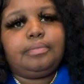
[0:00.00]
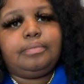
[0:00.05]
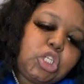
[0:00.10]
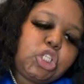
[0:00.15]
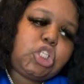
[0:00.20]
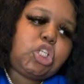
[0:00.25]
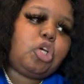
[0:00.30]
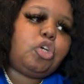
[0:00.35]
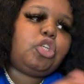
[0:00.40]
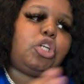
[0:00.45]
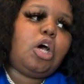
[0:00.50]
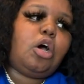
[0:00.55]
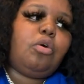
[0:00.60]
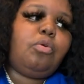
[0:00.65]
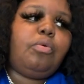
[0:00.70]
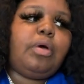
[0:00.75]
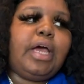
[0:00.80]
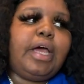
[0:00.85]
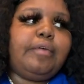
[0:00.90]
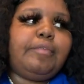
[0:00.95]
So
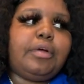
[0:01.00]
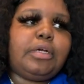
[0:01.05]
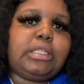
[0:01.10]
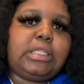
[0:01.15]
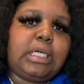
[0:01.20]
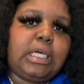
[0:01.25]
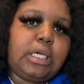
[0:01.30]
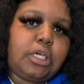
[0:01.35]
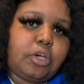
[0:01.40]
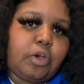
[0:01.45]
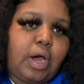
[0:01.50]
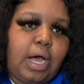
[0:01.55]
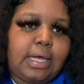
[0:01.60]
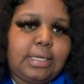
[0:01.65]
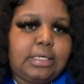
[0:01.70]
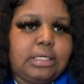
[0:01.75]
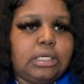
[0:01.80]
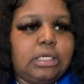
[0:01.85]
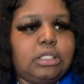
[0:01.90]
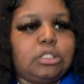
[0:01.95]
don't ever think your
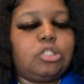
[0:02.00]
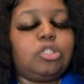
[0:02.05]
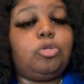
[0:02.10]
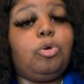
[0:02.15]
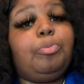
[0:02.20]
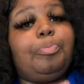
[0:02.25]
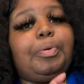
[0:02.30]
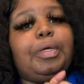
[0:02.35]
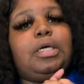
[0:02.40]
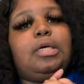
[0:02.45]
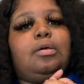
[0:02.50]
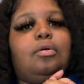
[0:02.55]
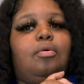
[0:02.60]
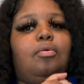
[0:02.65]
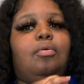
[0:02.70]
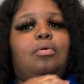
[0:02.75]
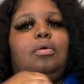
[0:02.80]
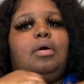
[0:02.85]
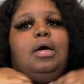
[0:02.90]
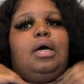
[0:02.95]
idea is stupid
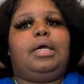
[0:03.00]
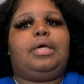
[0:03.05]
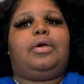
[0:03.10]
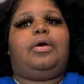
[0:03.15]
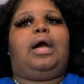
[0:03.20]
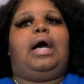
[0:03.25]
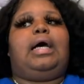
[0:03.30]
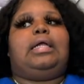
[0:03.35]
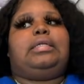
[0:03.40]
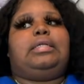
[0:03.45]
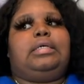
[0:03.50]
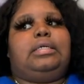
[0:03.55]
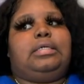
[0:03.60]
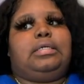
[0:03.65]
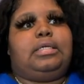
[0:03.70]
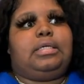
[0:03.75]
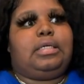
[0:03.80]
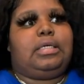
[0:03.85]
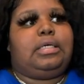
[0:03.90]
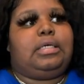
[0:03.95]
or your
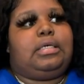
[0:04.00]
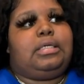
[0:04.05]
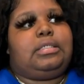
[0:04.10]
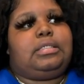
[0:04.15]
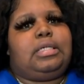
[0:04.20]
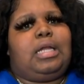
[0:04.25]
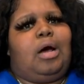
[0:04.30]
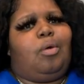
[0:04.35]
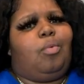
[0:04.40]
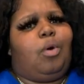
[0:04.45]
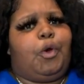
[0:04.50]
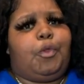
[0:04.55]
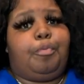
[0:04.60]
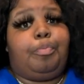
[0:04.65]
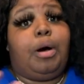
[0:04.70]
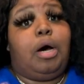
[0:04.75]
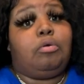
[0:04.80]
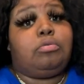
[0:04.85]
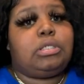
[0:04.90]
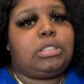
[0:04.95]
idea is not worth
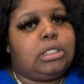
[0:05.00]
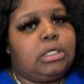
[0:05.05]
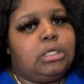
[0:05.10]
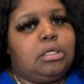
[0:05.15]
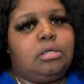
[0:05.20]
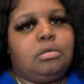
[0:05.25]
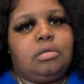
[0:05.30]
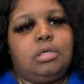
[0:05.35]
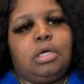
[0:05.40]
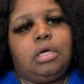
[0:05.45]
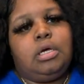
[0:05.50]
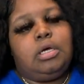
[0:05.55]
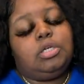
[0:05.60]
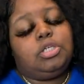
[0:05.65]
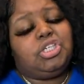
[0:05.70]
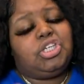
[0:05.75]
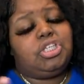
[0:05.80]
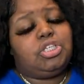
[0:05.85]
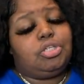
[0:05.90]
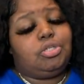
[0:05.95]
posting.
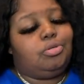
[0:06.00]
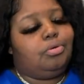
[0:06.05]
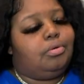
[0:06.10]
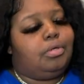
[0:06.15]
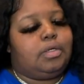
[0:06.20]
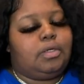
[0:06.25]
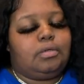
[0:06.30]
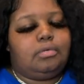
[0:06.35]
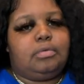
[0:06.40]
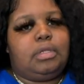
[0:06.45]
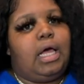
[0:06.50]
Just do it.